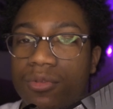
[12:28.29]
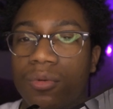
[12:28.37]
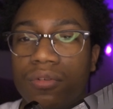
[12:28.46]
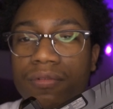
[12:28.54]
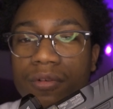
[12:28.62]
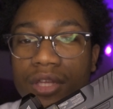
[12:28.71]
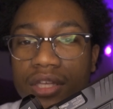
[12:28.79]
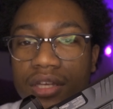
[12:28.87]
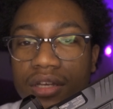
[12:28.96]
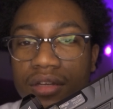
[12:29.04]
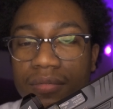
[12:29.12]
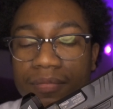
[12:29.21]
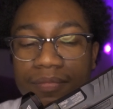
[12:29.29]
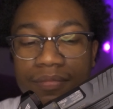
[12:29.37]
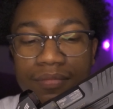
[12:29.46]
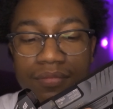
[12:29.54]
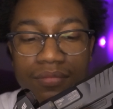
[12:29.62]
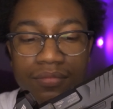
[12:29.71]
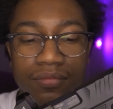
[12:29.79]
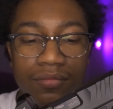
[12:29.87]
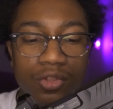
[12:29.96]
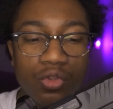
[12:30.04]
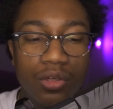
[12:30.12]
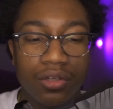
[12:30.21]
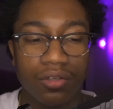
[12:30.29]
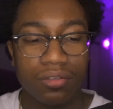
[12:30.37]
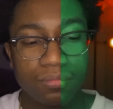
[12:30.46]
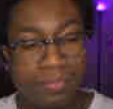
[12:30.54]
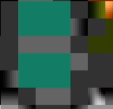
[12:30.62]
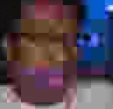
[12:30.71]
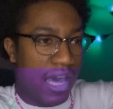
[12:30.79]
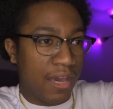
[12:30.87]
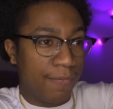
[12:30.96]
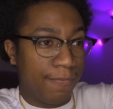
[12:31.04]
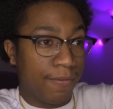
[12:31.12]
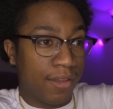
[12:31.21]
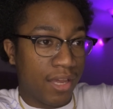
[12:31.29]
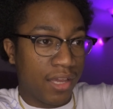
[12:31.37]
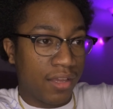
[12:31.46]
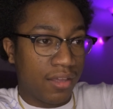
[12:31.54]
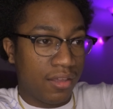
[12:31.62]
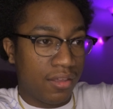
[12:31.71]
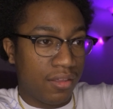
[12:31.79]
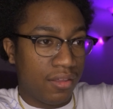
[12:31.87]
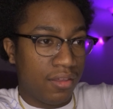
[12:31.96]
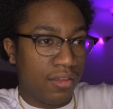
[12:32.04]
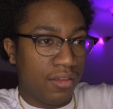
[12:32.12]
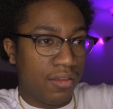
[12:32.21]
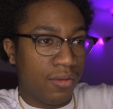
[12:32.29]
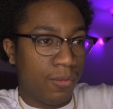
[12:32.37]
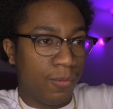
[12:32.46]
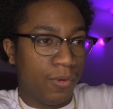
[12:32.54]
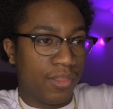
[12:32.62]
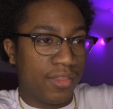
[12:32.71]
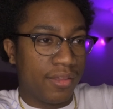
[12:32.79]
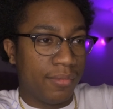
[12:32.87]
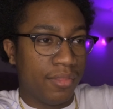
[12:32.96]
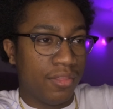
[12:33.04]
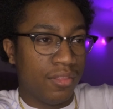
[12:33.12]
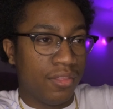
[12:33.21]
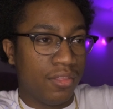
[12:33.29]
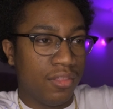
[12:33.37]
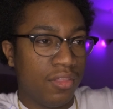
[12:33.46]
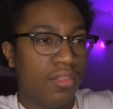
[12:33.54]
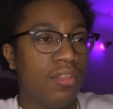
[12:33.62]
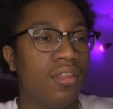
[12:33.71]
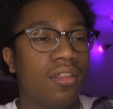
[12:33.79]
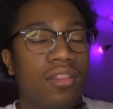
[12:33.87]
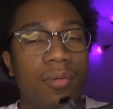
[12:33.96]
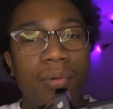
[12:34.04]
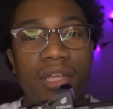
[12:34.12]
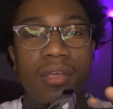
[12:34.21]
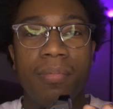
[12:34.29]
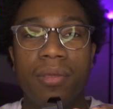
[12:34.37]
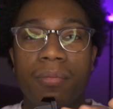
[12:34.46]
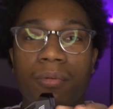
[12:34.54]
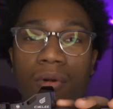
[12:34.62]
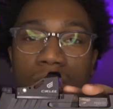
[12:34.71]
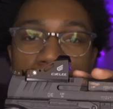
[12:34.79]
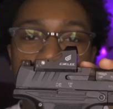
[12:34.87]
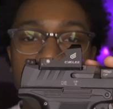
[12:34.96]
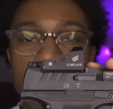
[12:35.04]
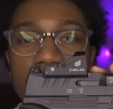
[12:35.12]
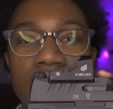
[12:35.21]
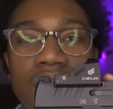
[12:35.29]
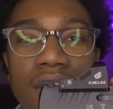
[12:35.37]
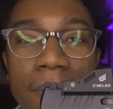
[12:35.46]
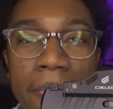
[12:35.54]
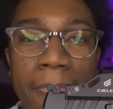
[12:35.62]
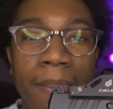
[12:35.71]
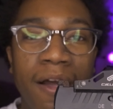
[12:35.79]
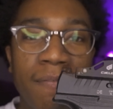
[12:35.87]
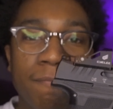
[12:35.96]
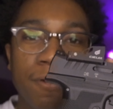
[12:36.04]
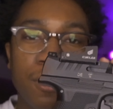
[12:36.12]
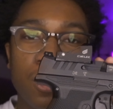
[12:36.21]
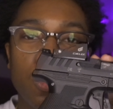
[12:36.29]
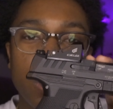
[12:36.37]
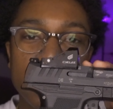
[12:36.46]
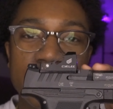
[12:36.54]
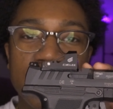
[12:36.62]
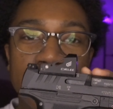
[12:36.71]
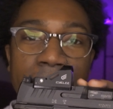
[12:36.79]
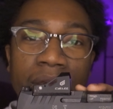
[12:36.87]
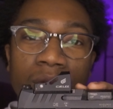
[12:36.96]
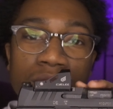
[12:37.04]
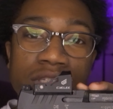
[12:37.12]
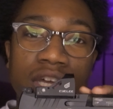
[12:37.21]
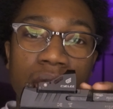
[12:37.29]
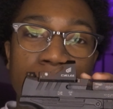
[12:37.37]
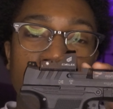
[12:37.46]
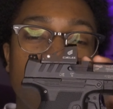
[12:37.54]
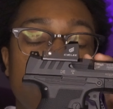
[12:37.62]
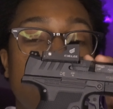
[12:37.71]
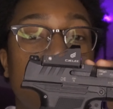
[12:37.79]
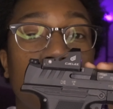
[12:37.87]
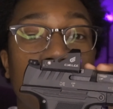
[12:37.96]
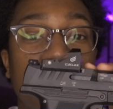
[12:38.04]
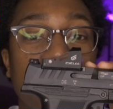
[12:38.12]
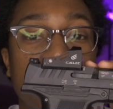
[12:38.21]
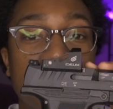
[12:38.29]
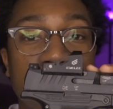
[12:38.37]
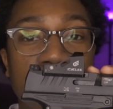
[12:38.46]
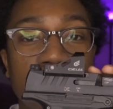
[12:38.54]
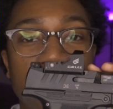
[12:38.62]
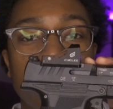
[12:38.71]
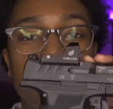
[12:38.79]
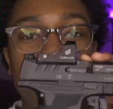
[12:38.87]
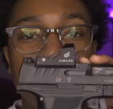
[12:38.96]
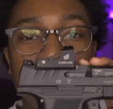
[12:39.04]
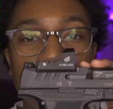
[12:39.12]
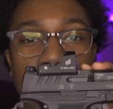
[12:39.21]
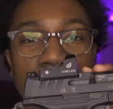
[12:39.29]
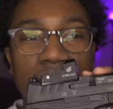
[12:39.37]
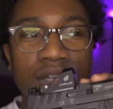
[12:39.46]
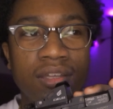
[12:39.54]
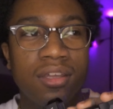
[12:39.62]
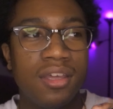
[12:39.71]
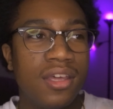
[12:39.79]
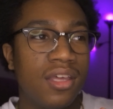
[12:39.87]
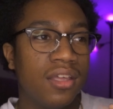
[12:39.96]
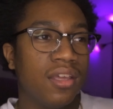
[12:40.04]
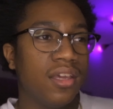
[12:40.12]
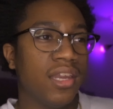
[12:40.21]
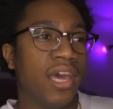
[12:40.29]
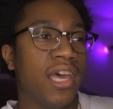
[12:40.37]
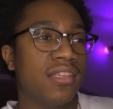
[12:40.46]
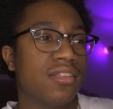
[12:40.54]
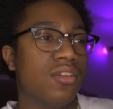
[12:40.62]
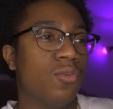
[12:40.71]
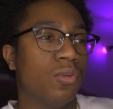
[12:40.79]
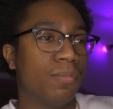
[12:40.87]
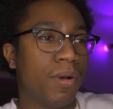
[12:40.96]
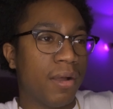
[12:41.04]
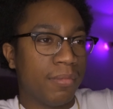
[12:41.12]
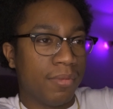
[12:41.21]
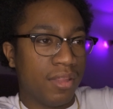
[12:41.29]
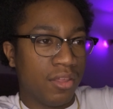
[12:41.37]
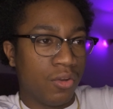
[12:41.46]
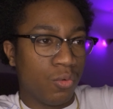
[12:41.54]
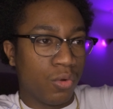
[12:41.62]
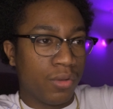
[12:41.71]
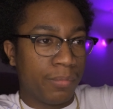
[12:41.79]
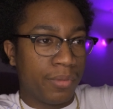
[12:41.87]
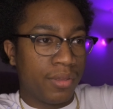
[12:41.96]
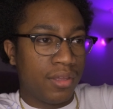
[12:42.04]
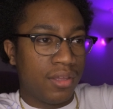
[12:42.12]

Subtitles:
story for the trigger. I feel like with the PDP Pro, I'm very quick to get back on target really quickly, and that has to do with probably the grip